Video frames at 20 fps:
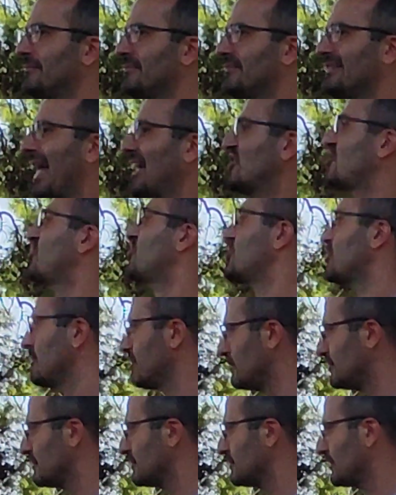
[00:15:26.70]
touch.
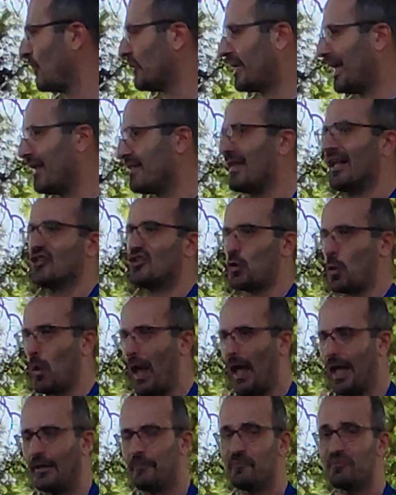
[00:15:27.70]
Okay, that's
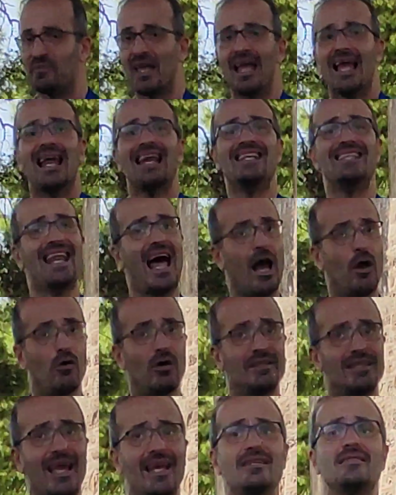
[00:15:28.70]
why.
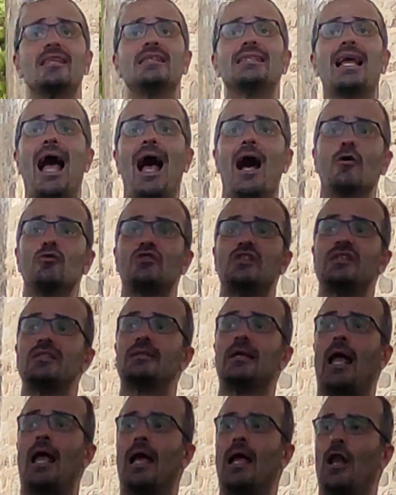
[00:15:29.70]
Nowadays, it houses
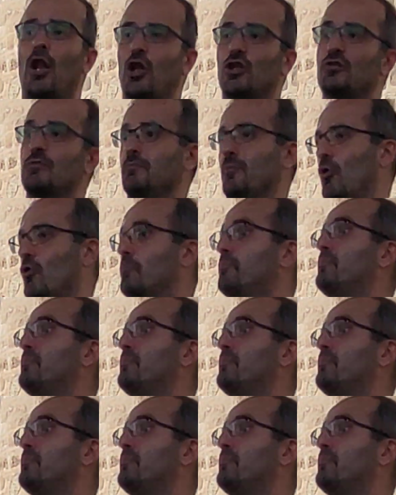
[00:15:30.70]
a lot more